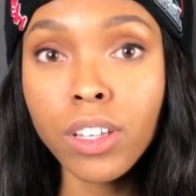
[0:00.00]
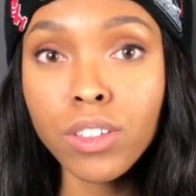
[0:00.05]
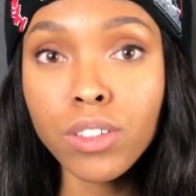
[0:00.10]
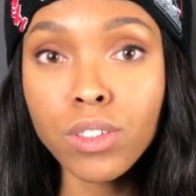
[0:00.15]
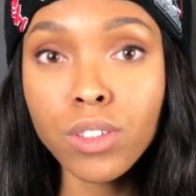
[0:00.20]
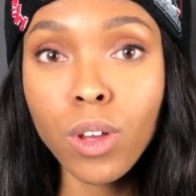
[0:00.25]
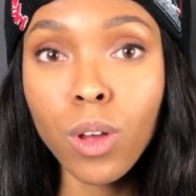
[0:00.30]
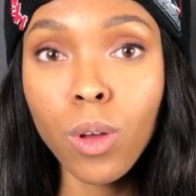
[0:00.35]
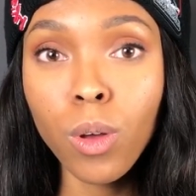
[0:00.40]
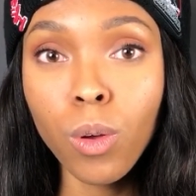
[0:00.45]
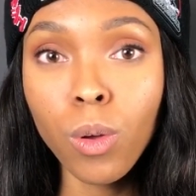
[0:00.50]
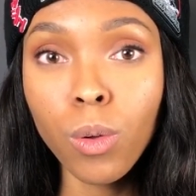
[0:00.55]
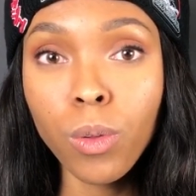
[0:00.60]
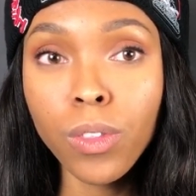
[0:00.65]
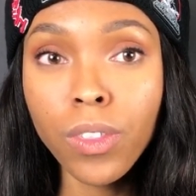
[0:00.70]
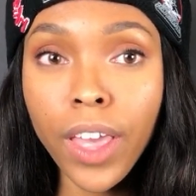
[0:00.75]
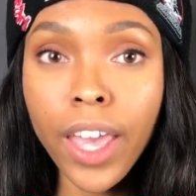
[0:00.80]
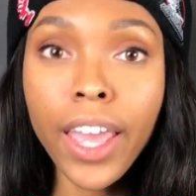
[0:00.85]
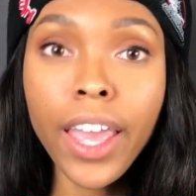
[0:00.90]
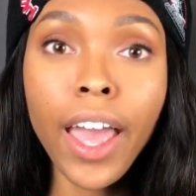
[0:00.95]
so
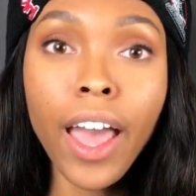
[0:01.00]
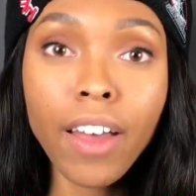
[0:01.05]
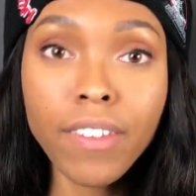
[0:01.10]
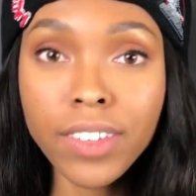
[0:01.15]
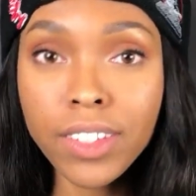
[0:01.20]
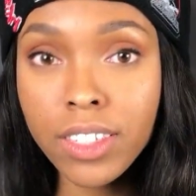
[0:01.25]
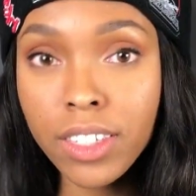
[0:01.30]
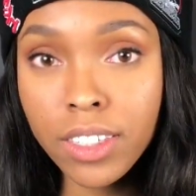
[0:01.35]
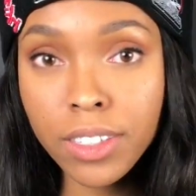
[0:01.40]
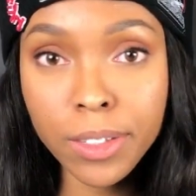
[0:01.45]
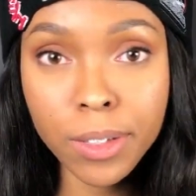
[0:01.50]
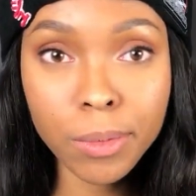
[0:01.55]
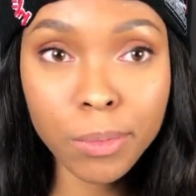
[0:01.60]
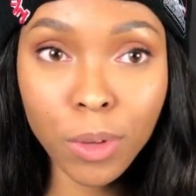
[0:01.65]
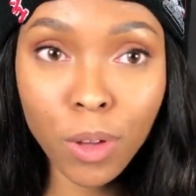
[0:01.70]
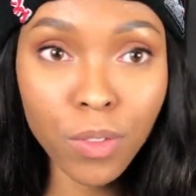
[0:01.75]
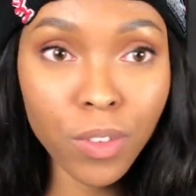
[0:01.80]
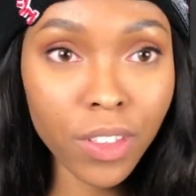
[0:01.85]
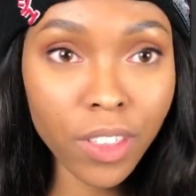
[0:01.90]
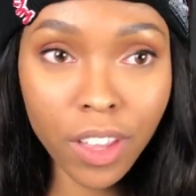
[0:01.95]
they have a system
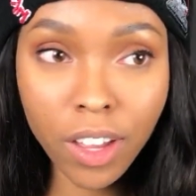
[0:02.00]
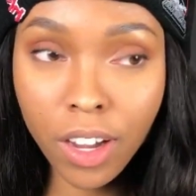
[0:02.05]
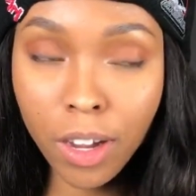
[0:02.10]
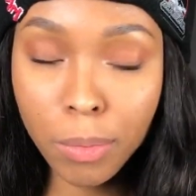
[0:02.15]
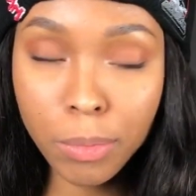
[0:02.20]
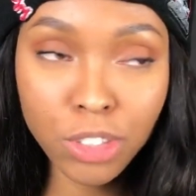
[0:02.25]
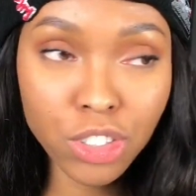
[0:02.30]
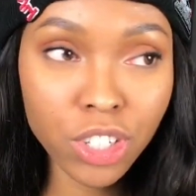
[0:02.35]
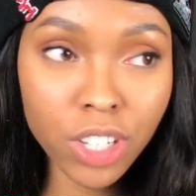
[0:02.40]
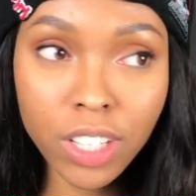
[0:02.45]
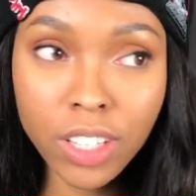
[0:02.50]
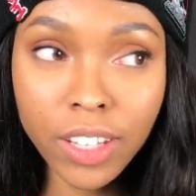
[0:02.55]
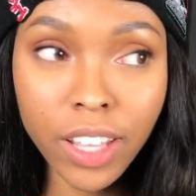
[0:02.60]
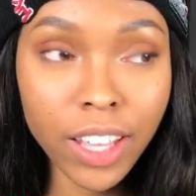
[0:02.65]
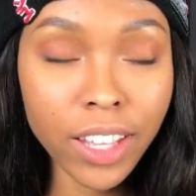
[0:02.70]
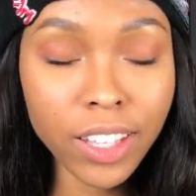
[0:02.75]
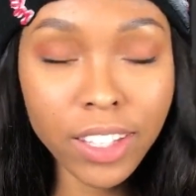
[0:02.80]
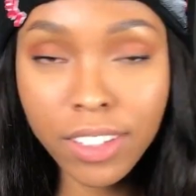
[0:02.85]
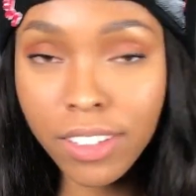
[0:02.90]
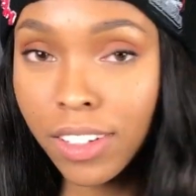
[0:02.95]
over their machine
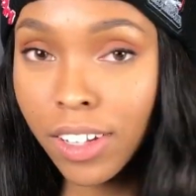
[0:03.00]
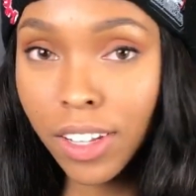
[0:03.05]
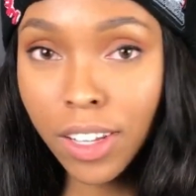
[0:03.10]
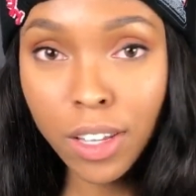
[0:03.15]
that can